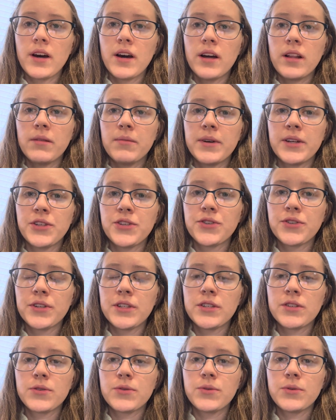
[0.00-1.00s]

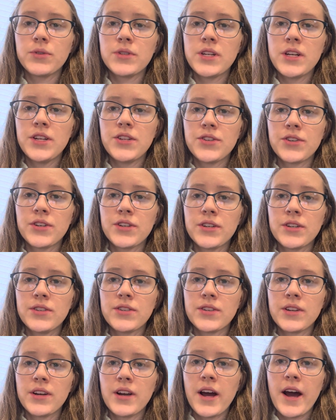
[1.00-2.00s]
elementary school
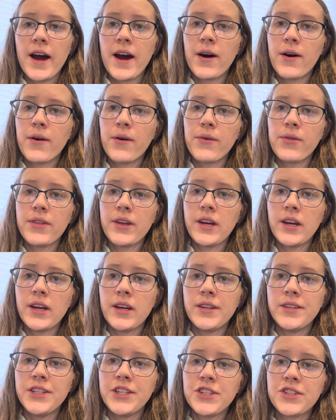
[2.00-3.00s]
teachers and how
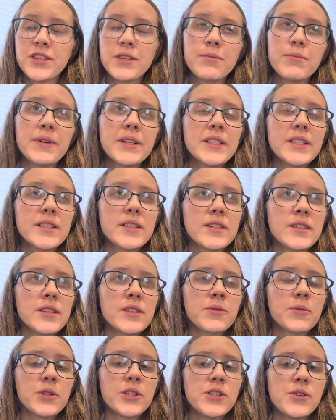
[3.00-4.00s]
the teachers
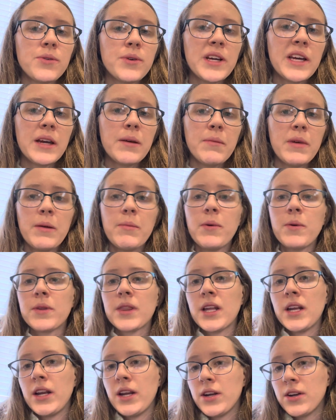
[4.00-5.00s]
apprentices were doing, maybe
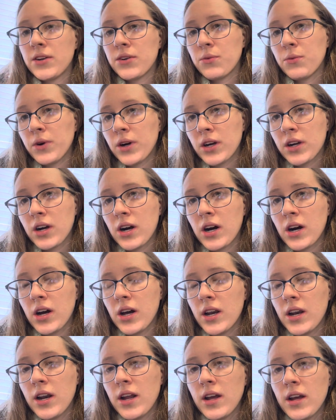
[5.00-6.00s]
what they needed to work
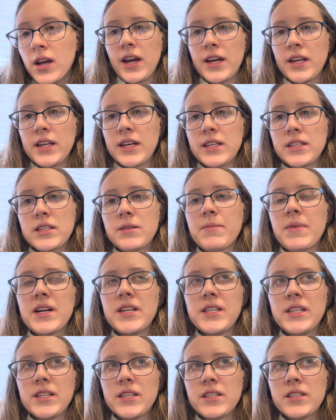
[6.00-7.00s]
on, and get some
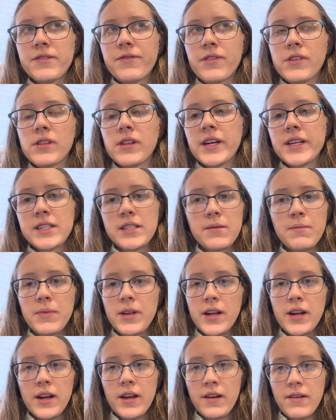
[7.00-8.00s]
ideas for lesson
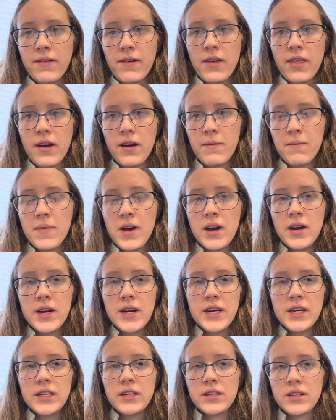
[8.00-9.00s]
planning for them.
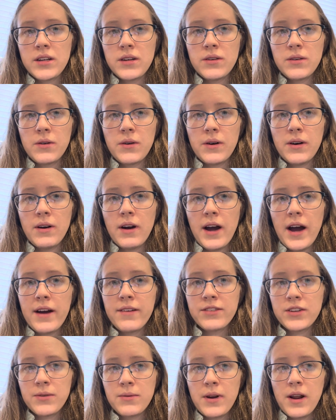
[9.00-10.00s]
So
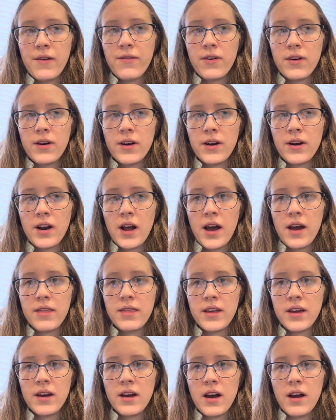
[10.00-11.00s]
after what I've heard, I
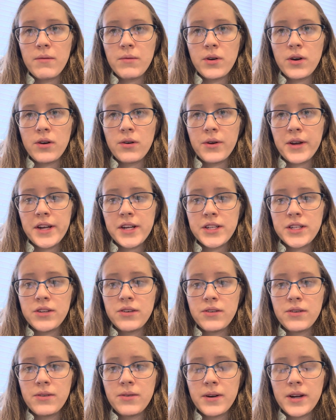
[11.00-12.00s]
think I'm going
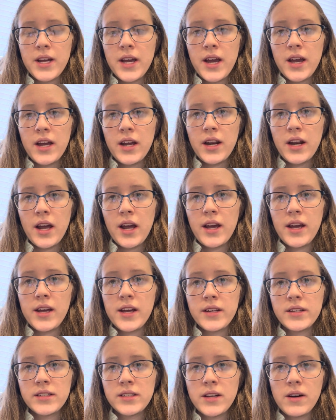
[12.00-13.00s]
to create
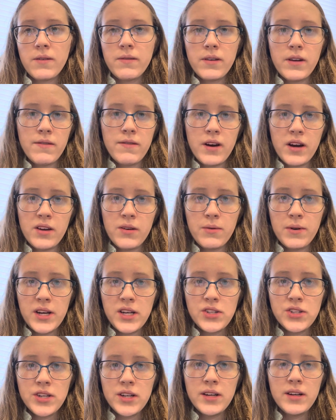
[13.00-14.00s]
a
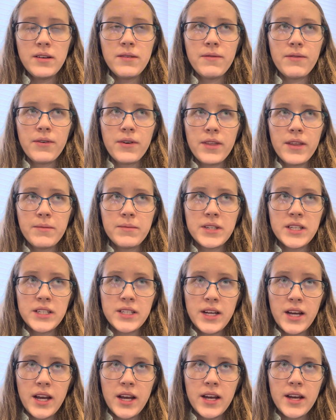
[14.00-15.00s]
self-evaluation for them to
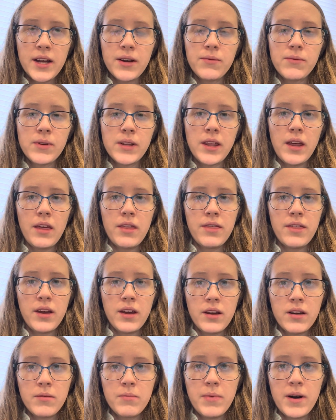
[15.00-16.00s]
take and really
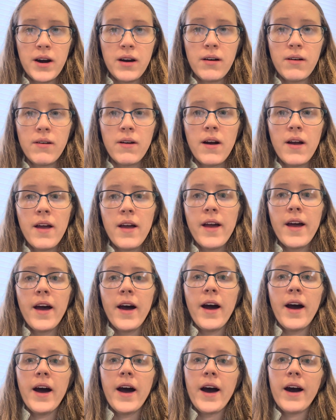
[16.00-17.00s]
think about
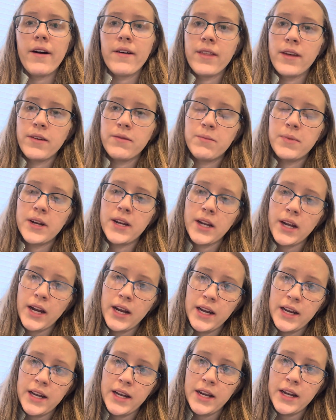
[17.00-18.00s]
how they've been
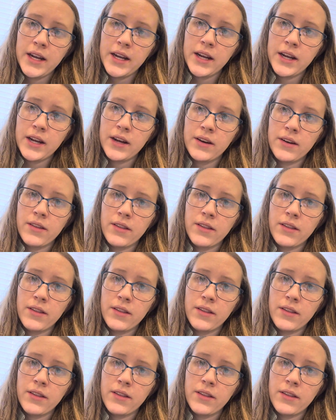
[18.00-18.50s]
aiding